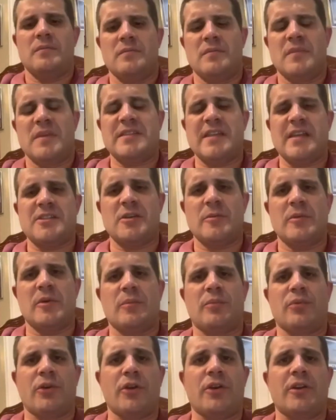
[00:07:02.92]
it's actually been
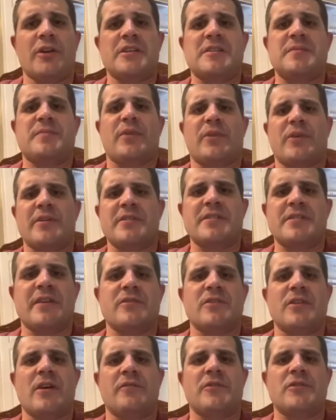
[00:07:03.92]
a pretty good experience. I've,
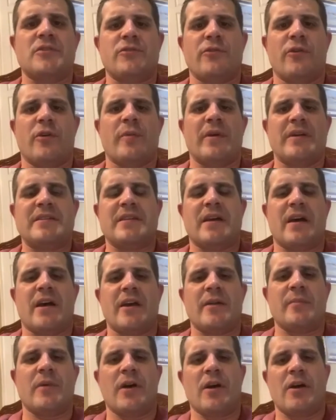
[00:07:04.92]
I've enjoyed my
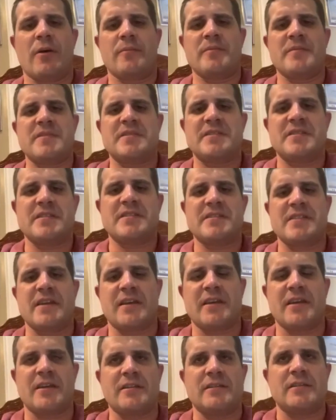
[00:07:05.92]
time. Um,
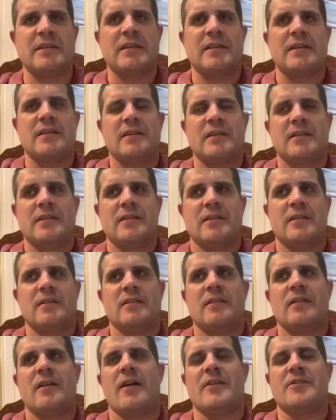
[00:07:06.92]
second,
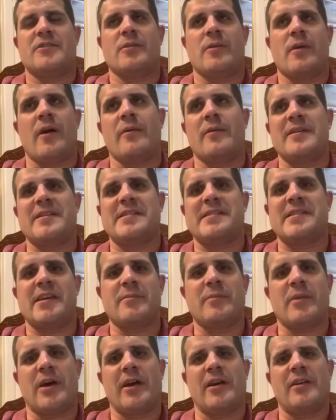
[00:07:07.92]
actually, how I
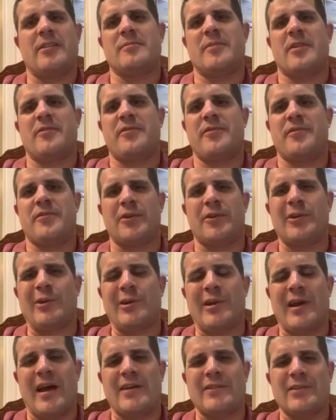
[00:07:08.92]
say my, my
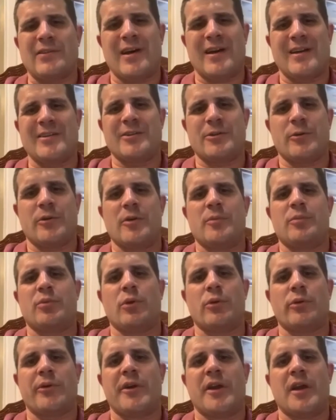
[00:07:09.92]
third online degree
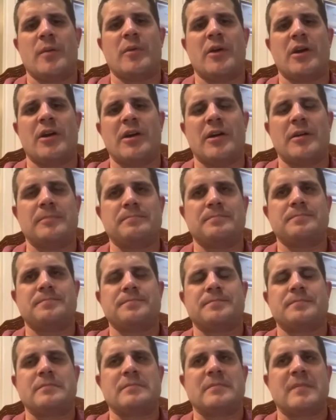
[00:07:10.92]
program. Um,
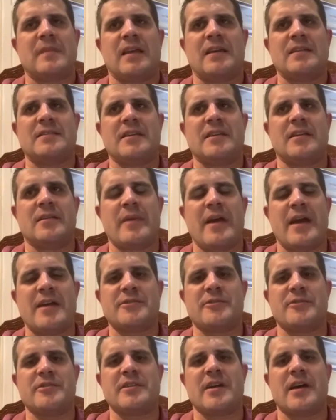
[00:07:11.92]
I did a
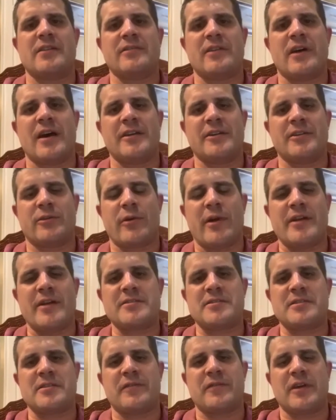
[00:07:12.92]
master's online, a grad
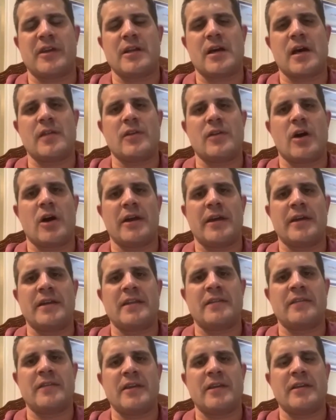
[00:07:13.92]
certificate online,
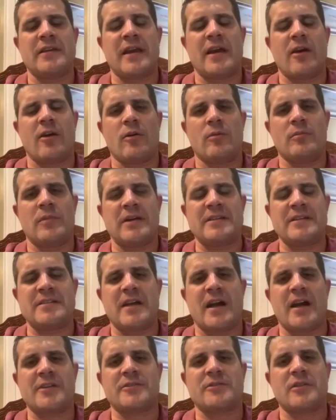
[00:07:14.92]
and then now my
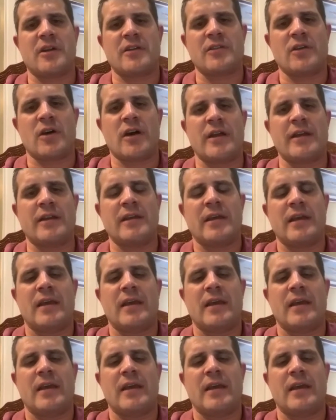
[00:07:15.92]
doctorate online.